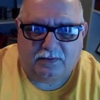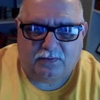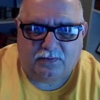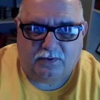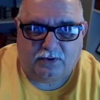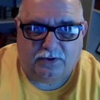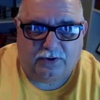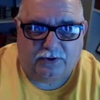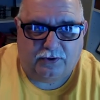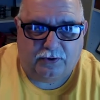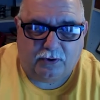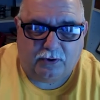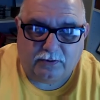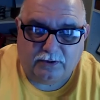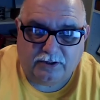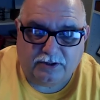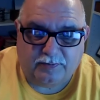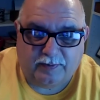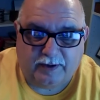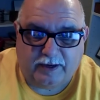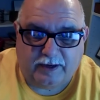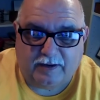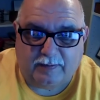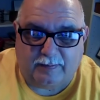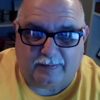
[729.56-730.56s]
Will there always
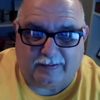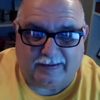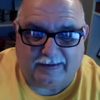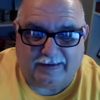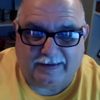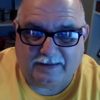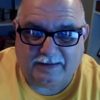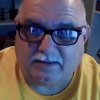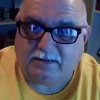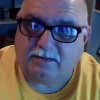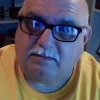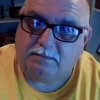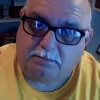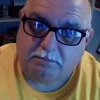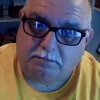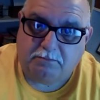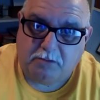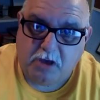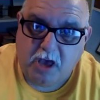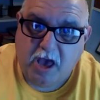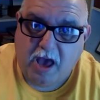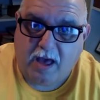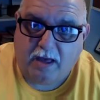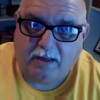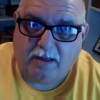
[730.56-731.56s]
be complaints?
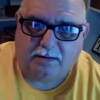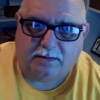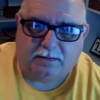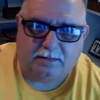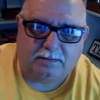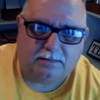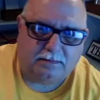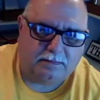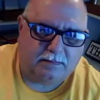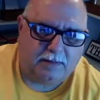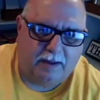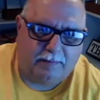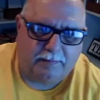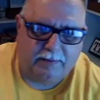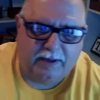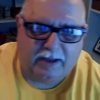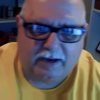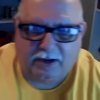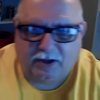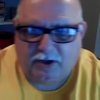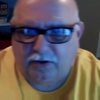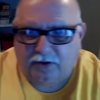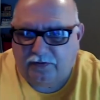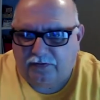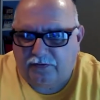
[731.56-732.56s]
Yeah, I'm
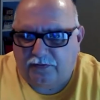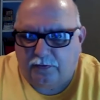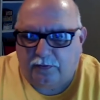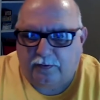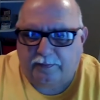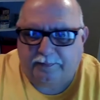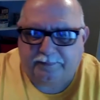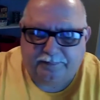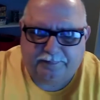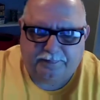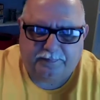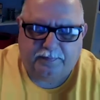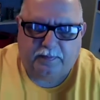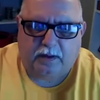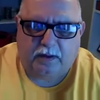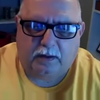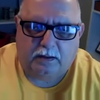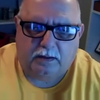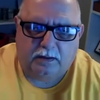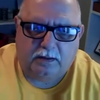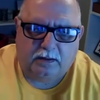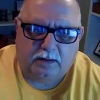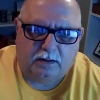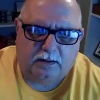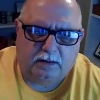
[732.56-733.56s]
getting used to them.
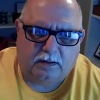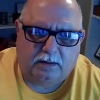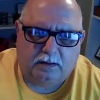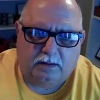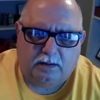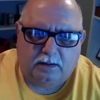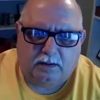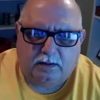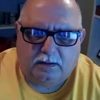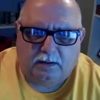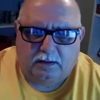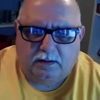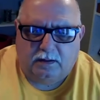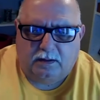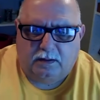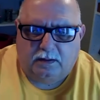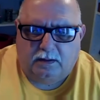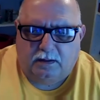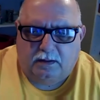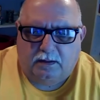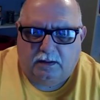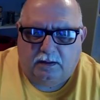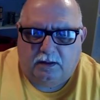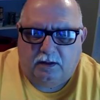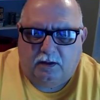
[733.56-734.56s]

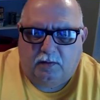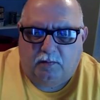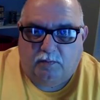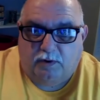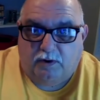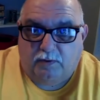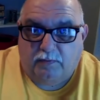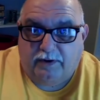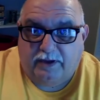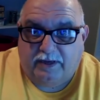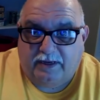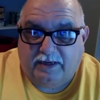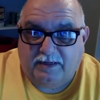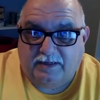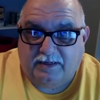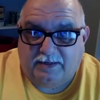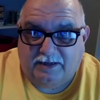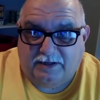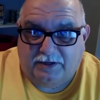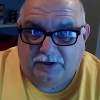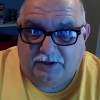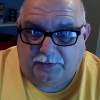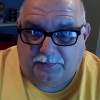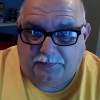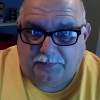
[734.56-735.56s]
But we
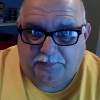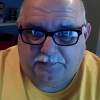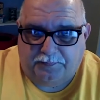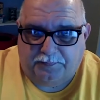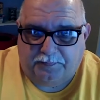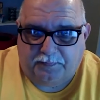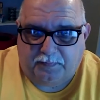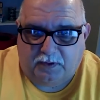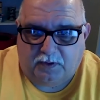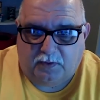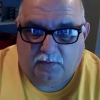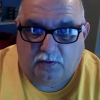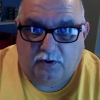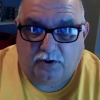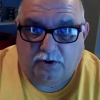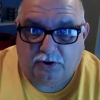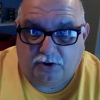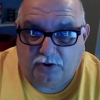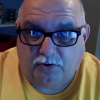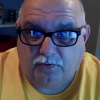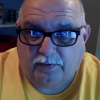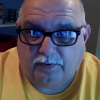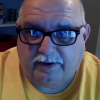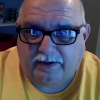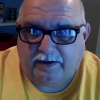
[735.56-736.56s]
continue. We're
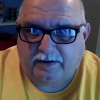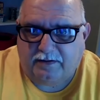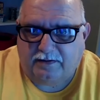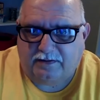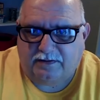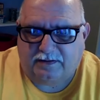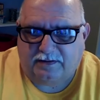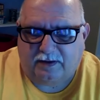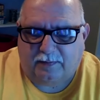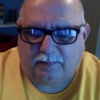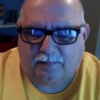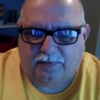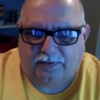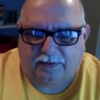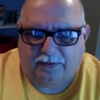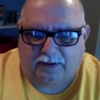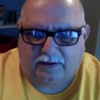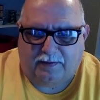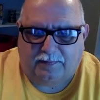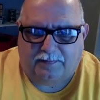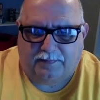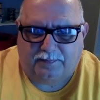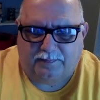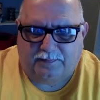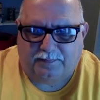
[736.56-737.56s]
doing
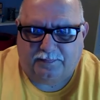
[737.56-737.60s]
something.